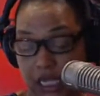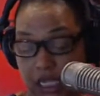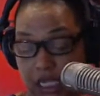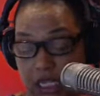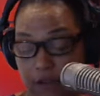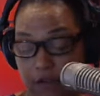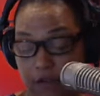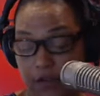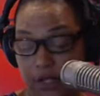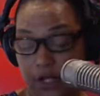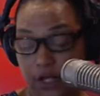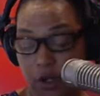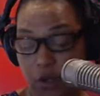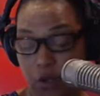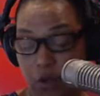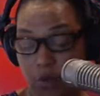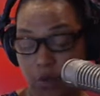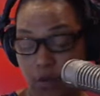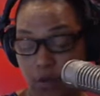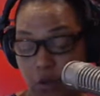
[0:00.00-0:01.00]
gifted
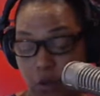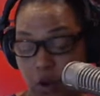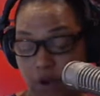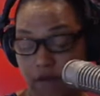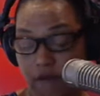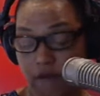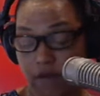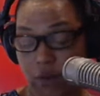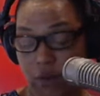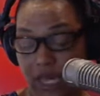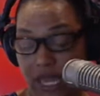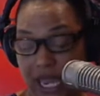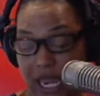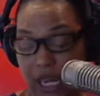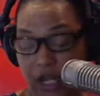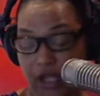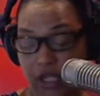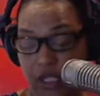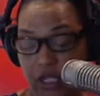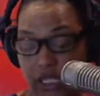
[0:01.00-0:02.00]
or more
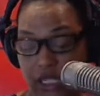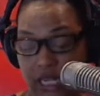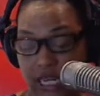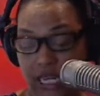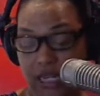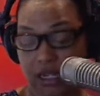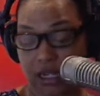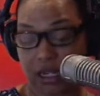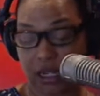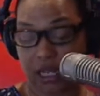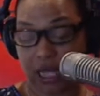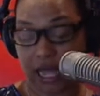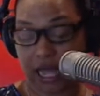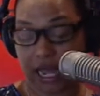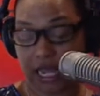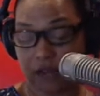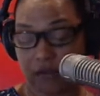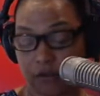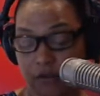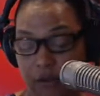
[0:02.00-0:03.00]
vocationally
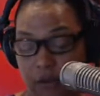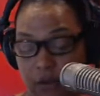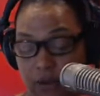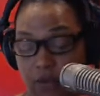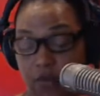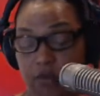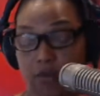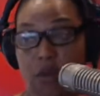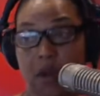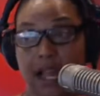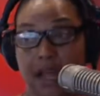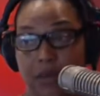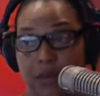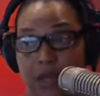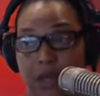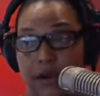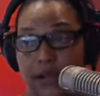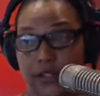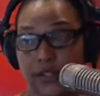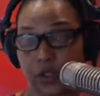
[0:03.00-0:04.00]
inclined from the
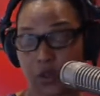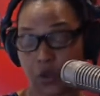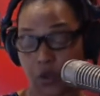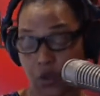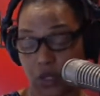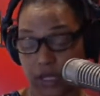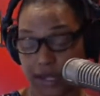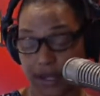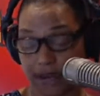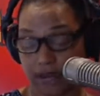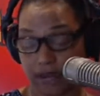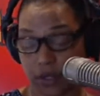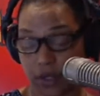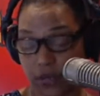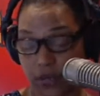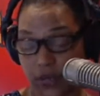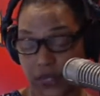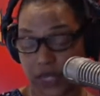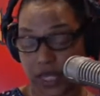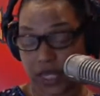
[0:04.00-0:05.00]
primary school level,